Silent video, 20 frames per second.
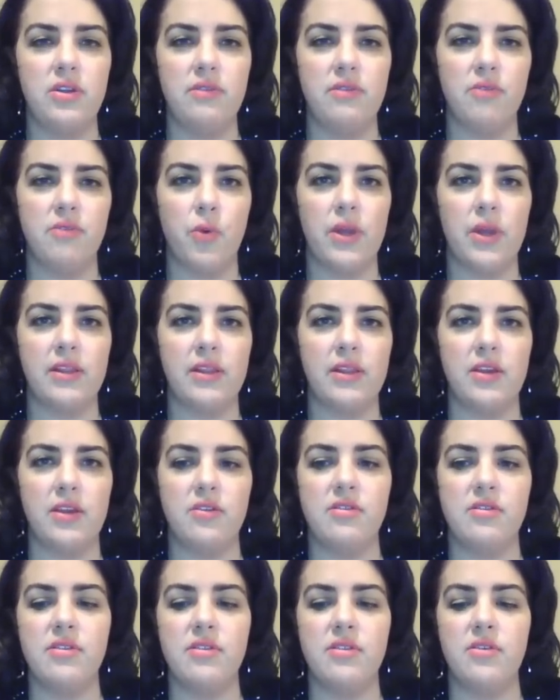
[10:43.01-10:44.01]
quick
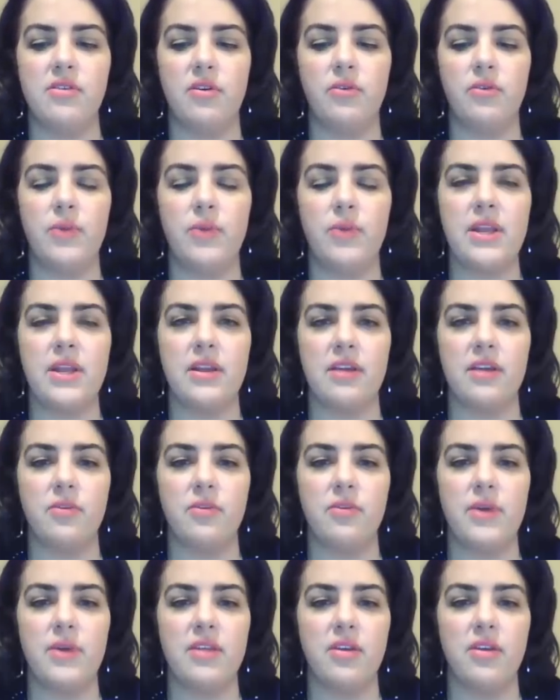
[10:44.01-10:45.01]
dinners during the week next
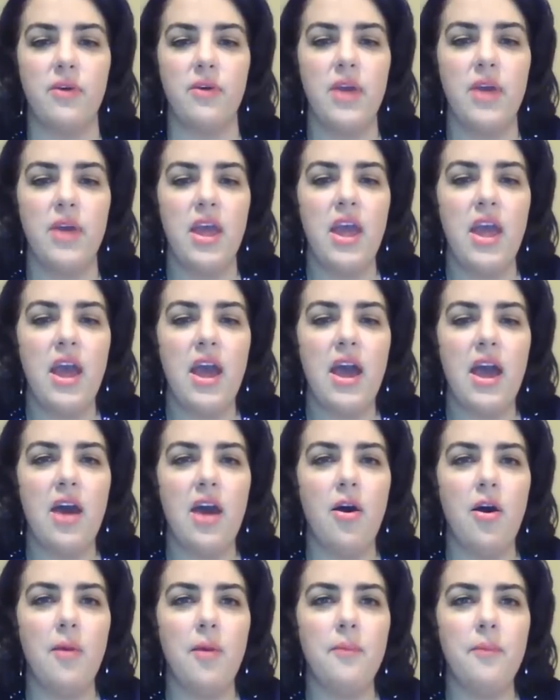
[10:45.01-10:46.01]
week. So
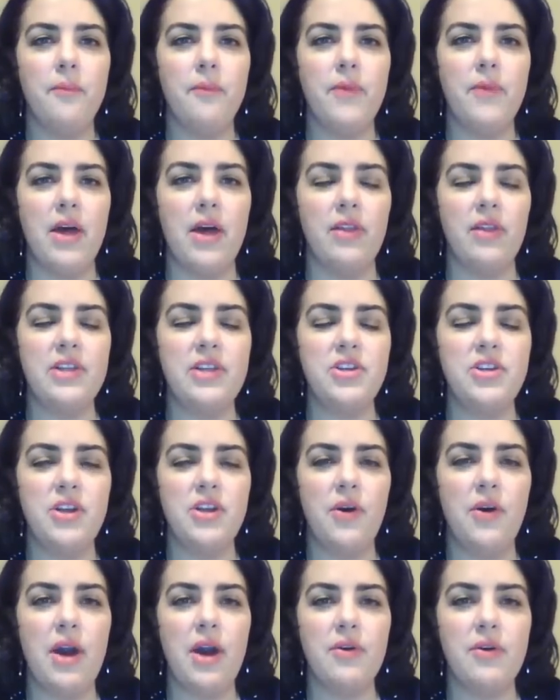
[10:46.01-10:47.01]
I'll let you
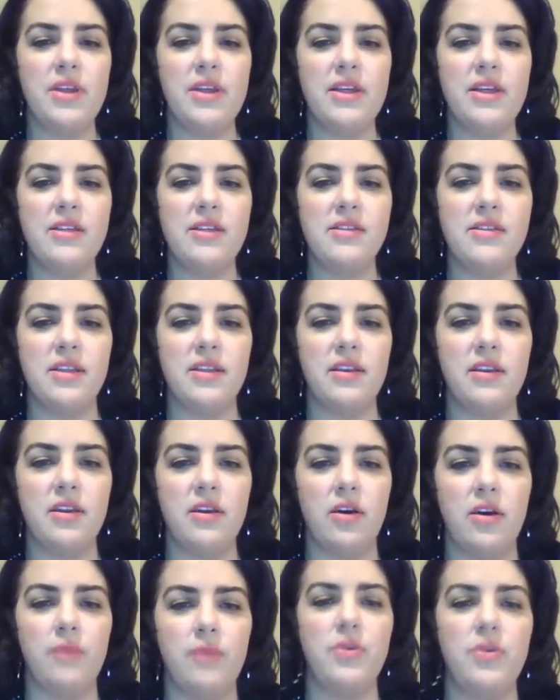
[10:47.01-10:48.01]
know how it is, and
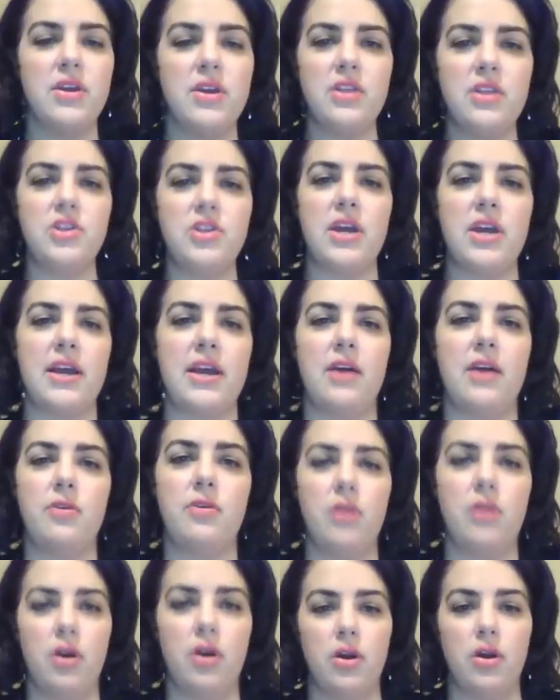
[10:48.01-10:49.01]
you can check
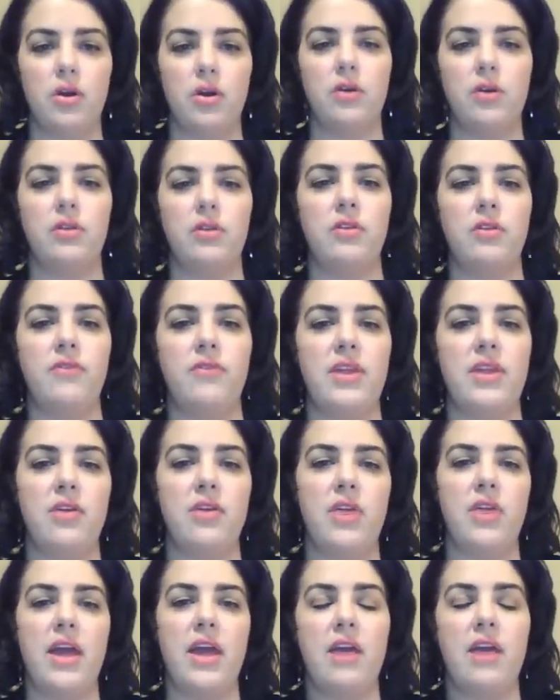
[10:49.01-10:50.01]
out the video
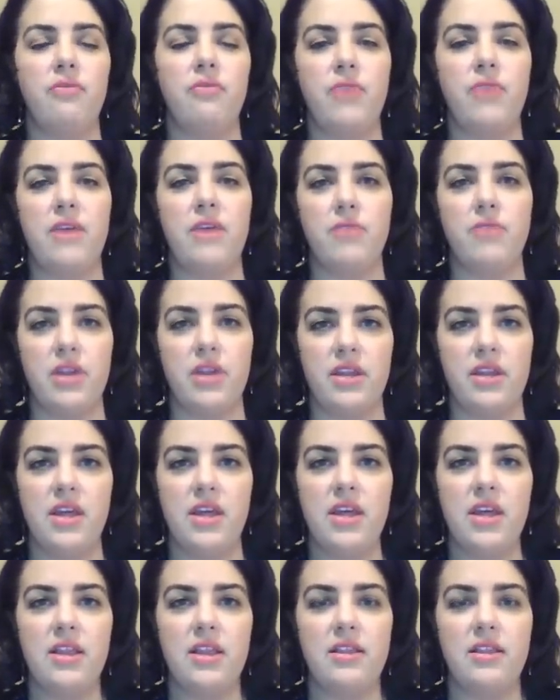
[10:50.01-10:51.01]
that I have favorited
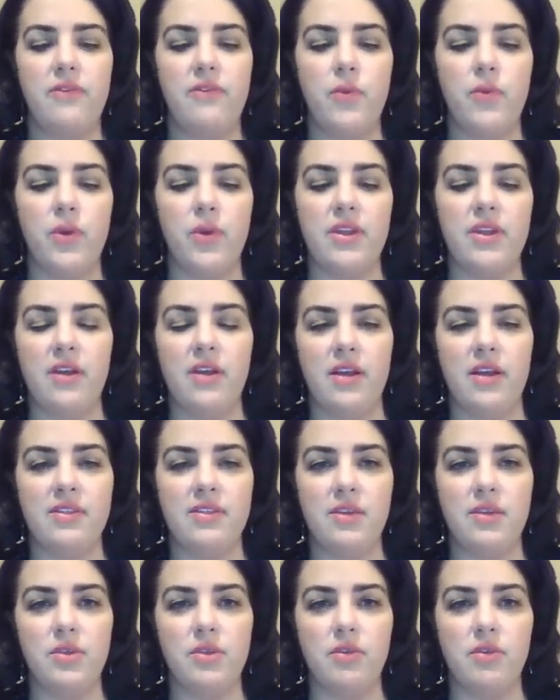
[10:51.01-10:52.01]
if you want to
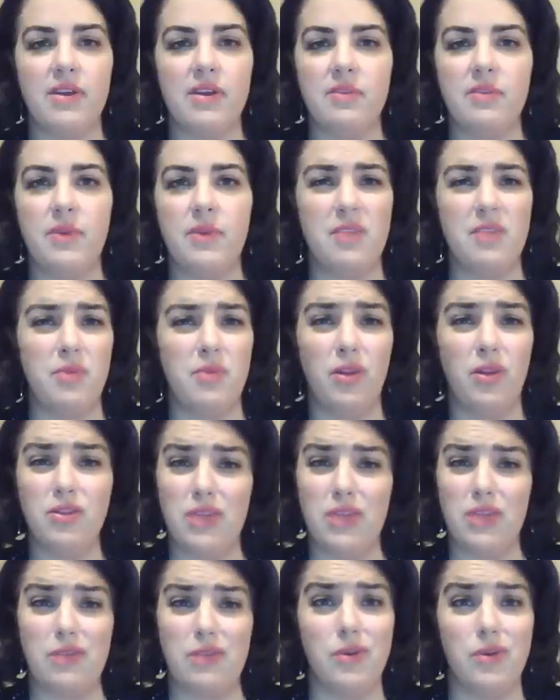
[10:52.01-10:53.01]
see what the recipe is. But it looks
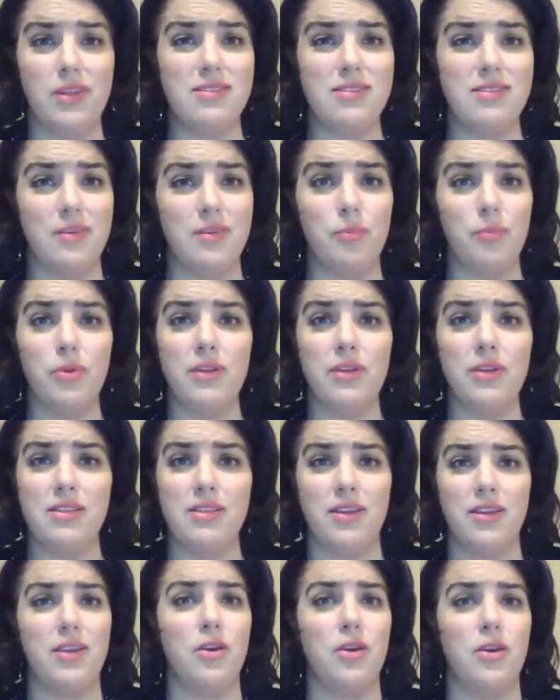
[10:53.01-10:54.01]
like really simple. It's
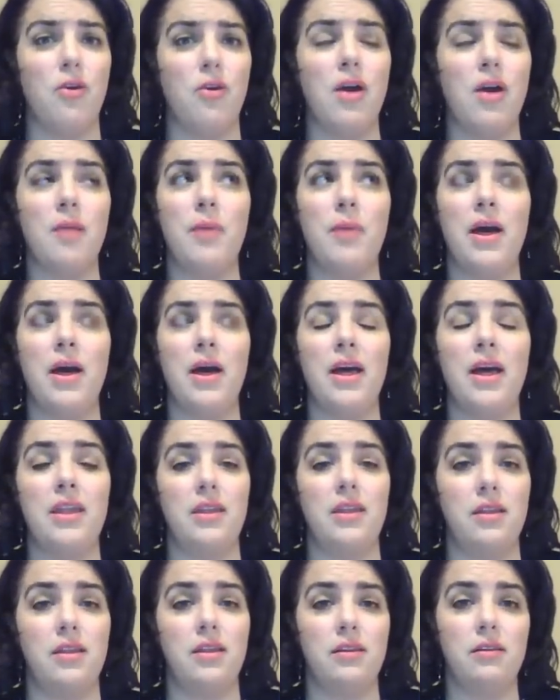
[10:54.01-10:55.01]
done in a crock
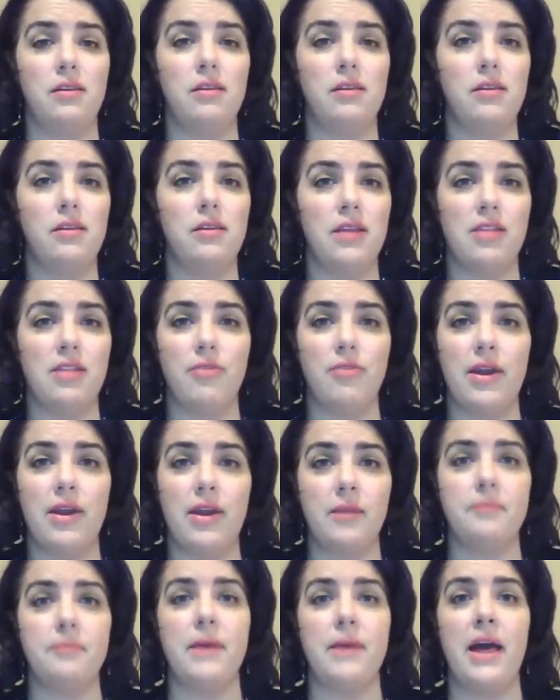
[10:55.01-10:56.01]
pot, and that's right
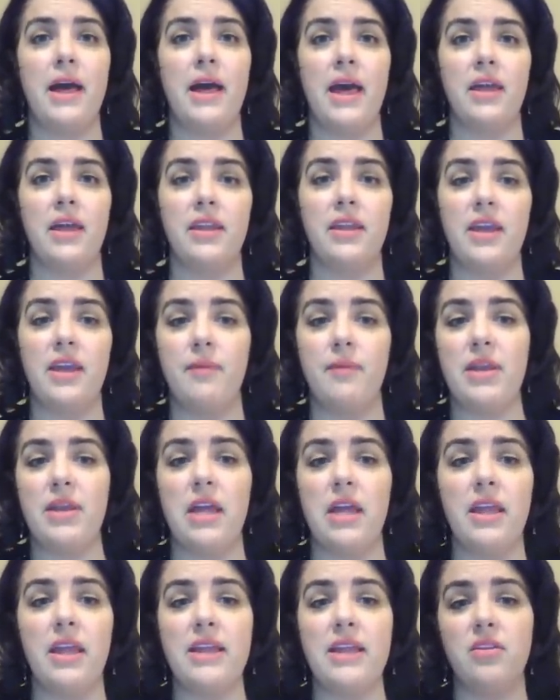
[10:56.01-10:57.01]
up my alley. I mean,
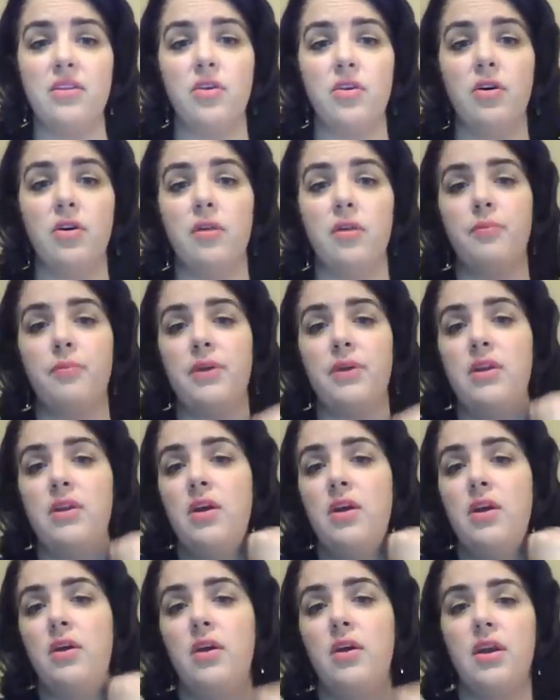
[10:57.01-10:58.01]
I like to cook, but
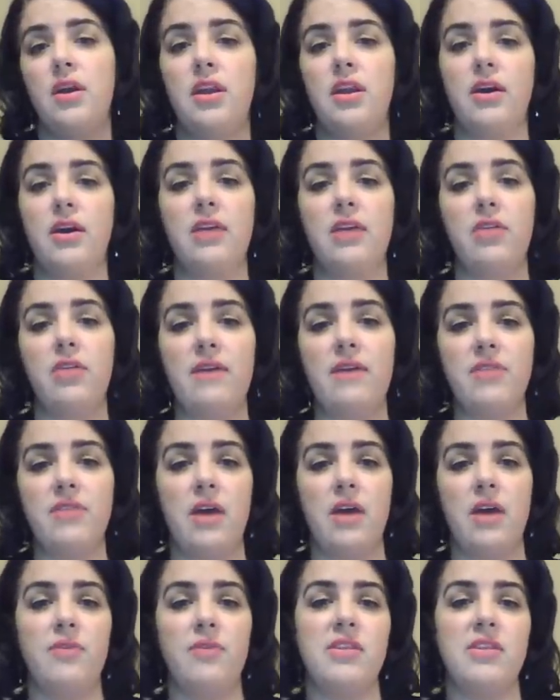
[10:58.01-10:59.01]
you know, I don't have
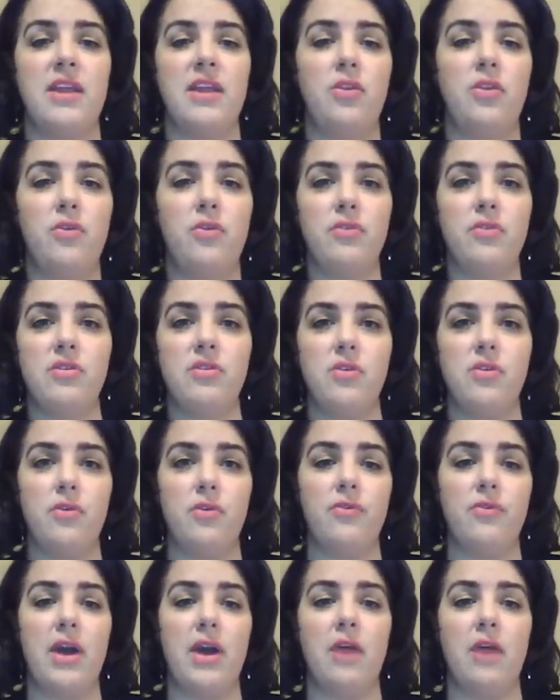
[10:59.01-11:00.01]
time to stand over a stove
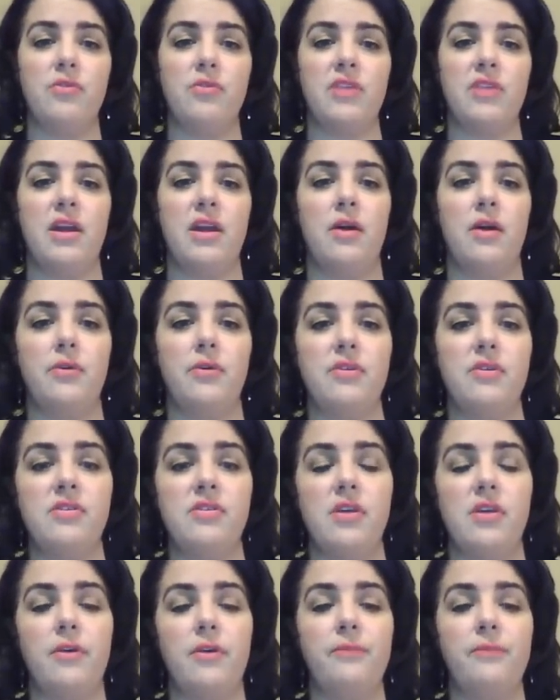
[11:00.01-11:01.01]
for hours and hours.
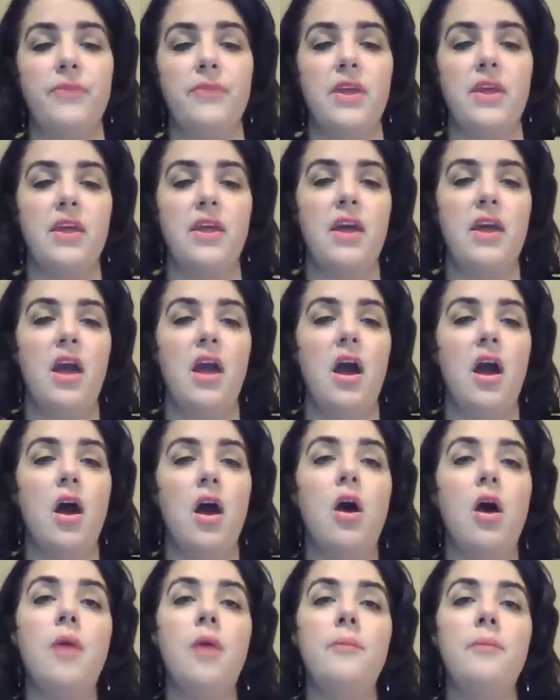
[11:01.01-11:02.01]
So
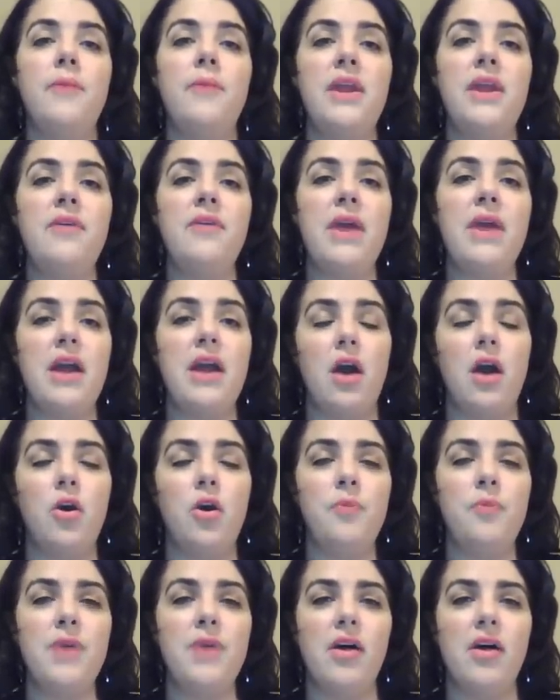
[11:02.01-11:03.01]
anyway, I
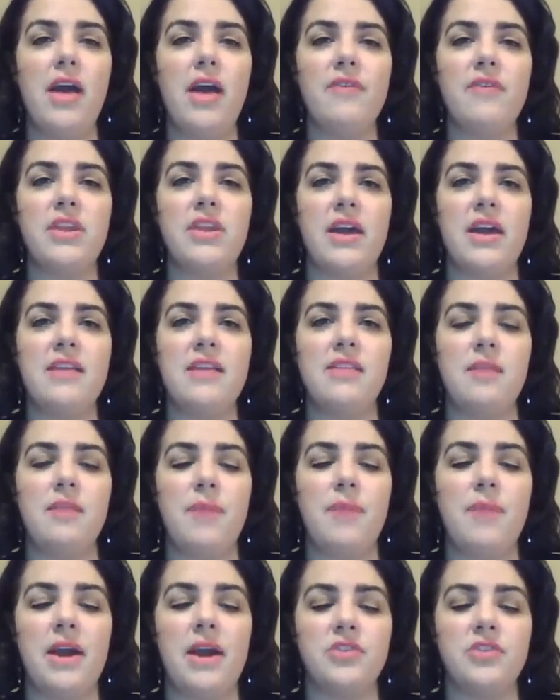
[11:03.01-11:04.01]
hope y'all have a nice St.
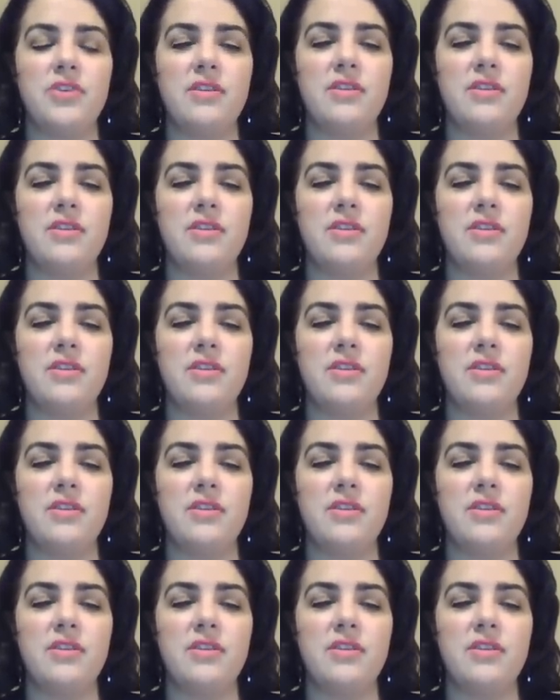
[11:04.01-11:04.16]
Patrick's